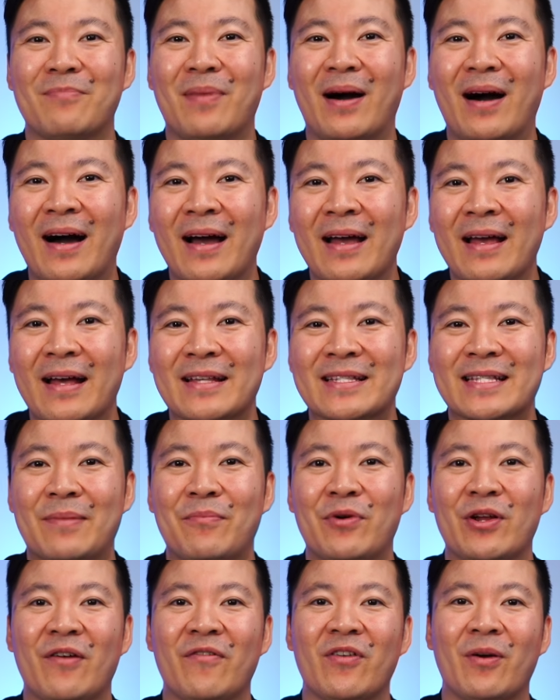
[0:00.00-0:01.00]
buy, a
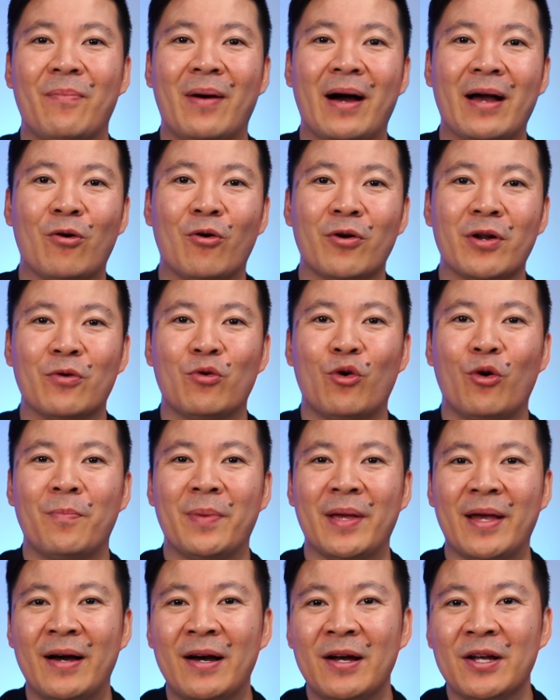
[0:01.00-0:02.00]
summary of your buy order will
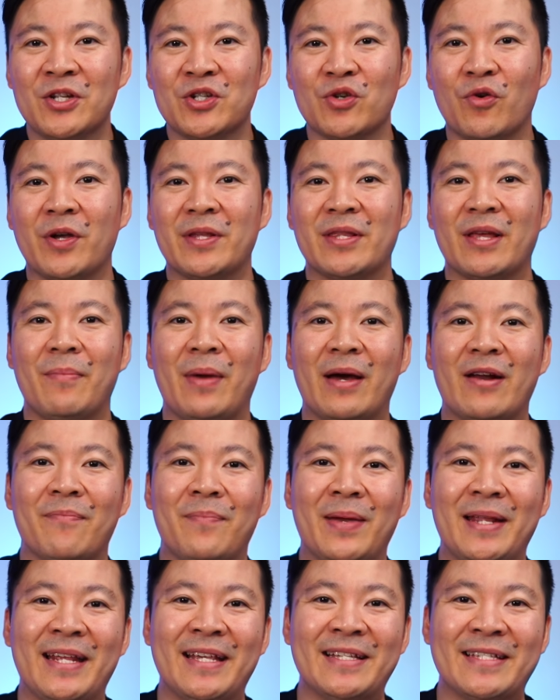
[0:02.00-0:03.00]
appear showing the amount of
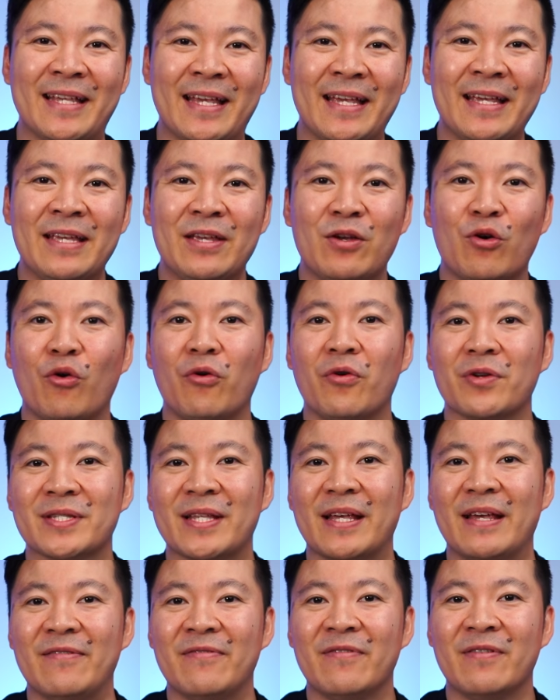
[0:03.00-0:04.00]
BTC you will
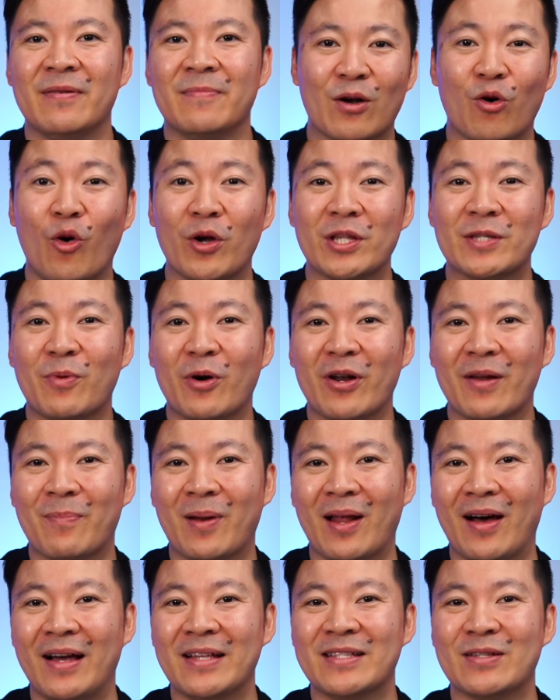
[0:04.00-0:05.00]
receive. Coinspot
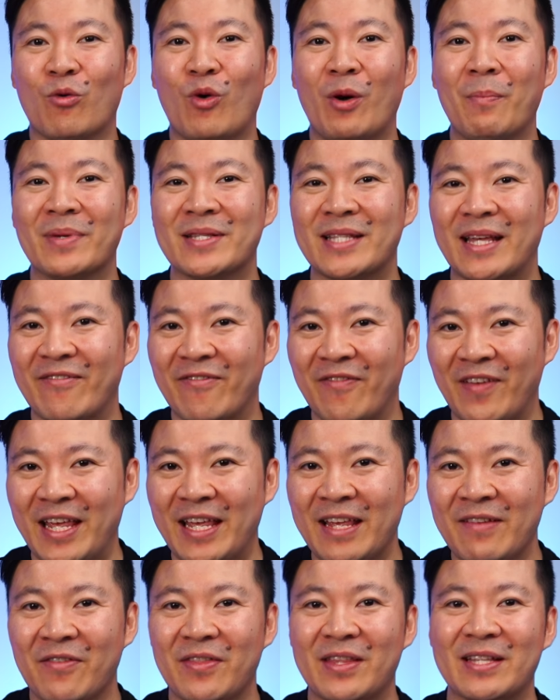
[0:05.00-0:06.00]
applies a 1%
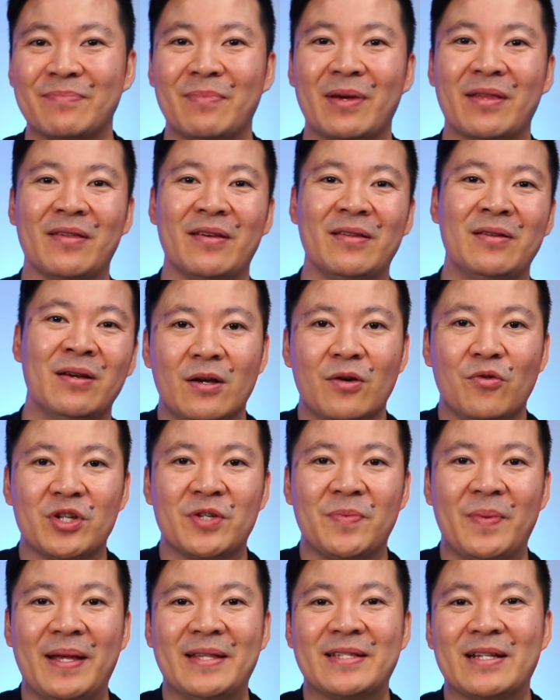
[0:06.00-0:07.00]
fee for this method,
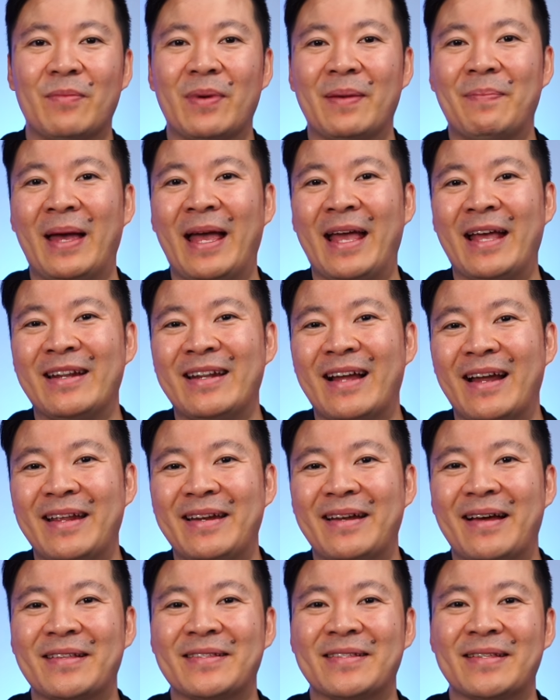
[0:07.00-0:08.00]
which means I'll be paying
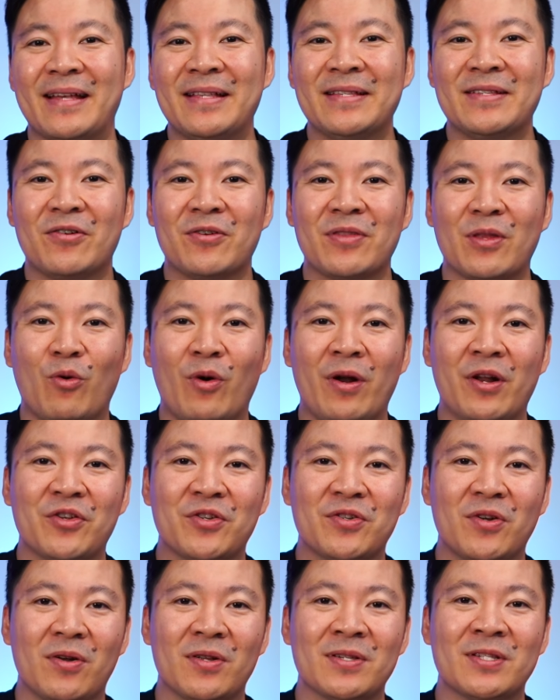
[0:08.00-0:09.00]
99 cents on the
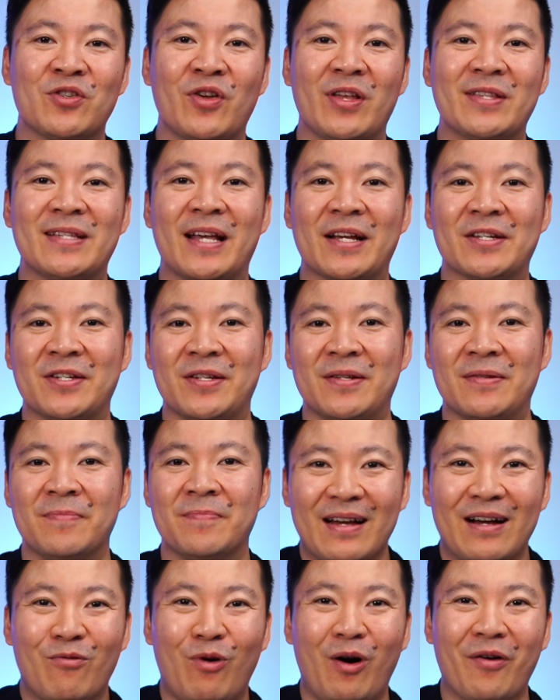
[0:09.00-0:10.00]
$100 transaction.
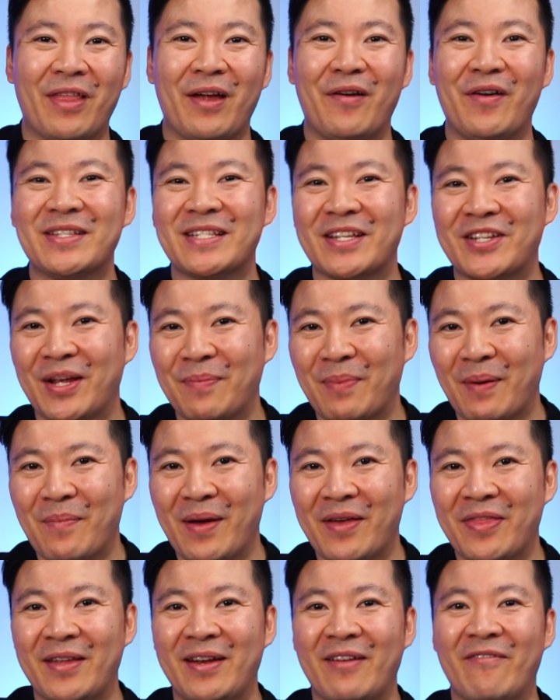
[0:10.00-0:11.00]
While there is a cheaper
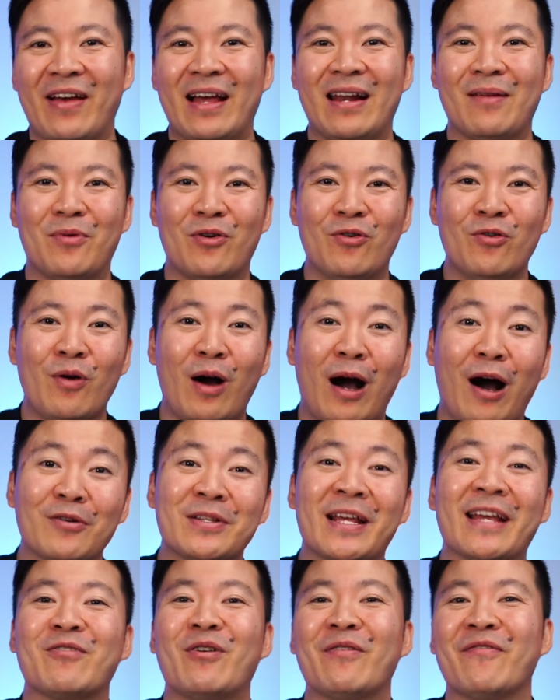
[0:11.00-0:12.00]
method available, I'll
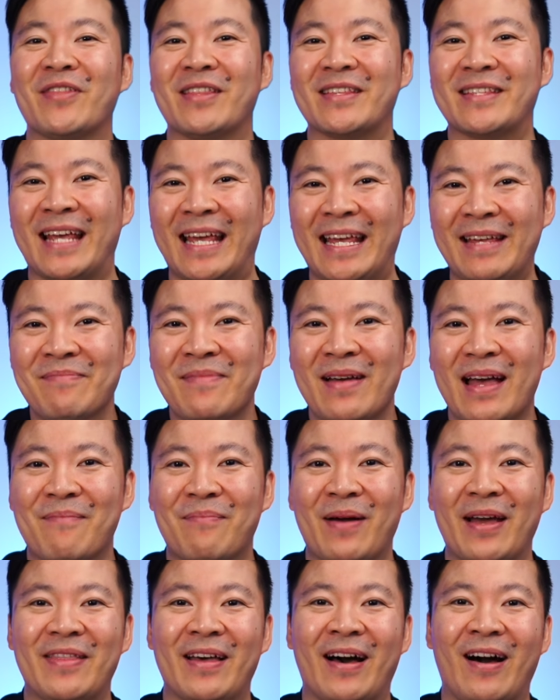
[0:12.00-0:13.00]
take one for the team and
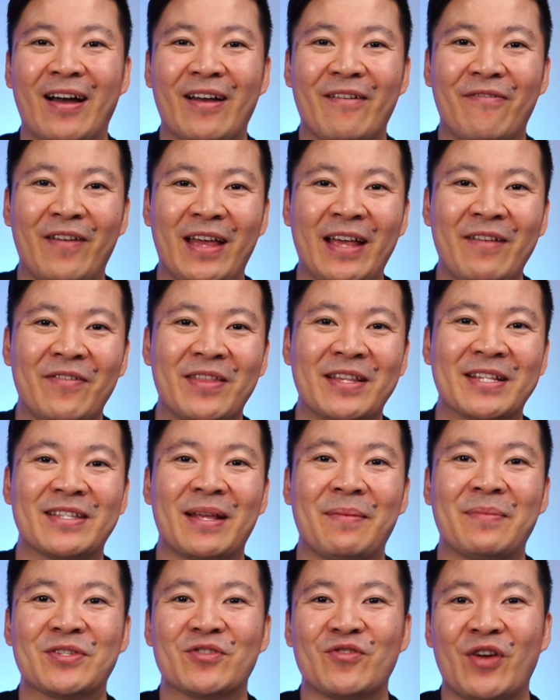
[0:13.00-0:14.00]
pay the higher fee for this
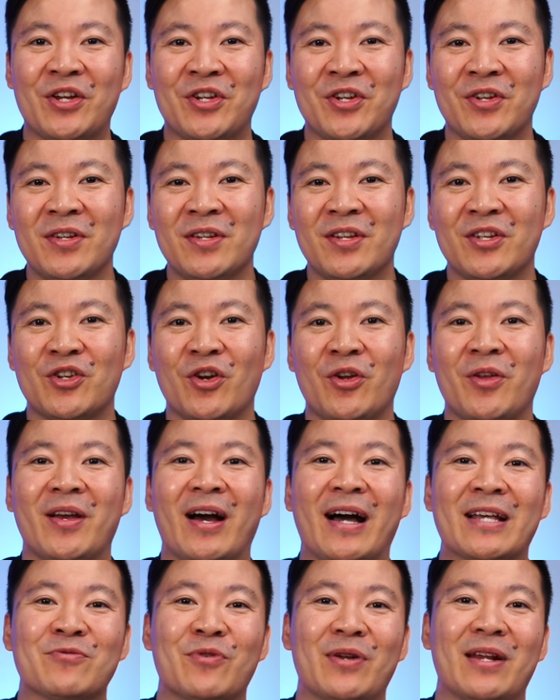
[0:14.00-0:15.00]
demonstration to show you
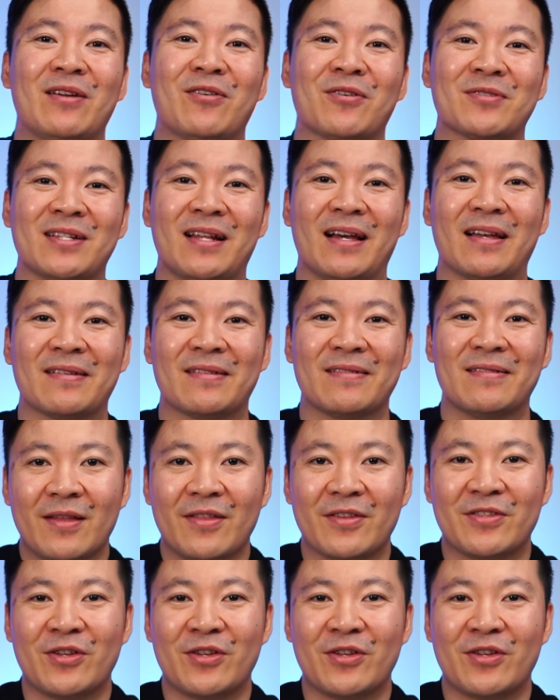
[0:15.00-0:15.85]
guys what it looks like. The